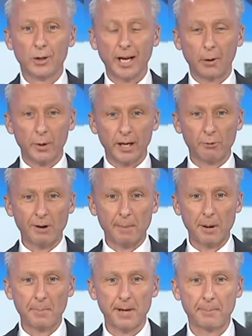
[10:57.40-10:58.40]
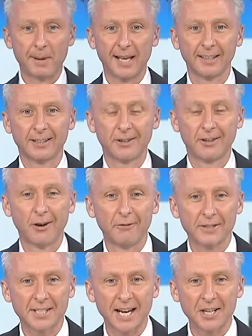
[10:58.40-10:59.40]
we're going to wrap up our panel
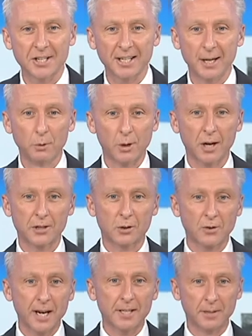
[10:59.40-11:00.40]
conversation here. We'll go straight to